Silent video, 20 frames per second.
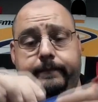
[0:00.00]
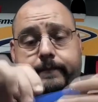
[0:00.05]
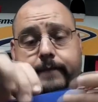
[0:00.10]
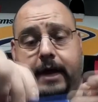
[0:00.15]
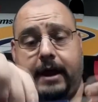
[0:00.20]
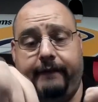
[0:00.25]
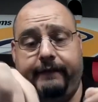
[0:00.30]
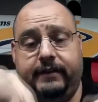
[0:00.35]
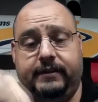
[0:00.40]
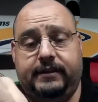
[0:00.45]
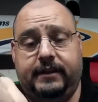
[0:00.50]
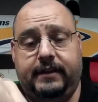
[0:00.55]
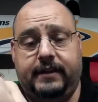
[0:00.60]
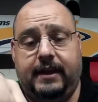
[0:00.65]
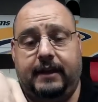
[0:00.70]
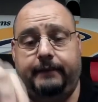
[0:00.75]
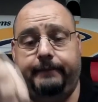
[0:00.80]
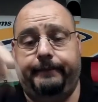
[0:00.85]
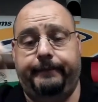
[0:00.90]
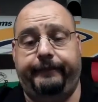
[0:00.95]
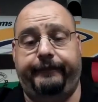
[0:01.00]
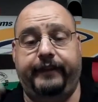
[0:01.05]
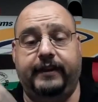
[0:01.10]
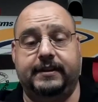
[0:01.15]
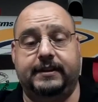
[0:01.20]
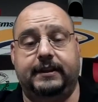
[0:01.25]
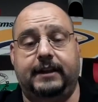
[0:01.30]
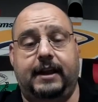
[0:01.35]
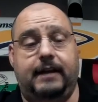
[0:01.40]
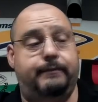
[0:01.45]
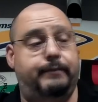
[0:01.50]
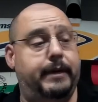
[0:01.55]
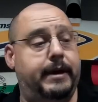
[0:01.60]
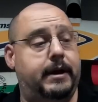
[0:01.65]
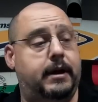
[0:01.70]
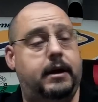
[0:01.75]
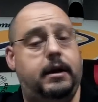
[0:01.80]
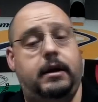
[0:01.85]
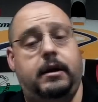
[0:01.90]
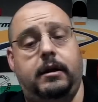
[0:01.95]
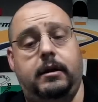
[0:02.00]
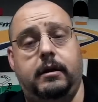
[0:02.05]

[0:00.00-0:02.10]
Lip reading: Obviously that fits a lot better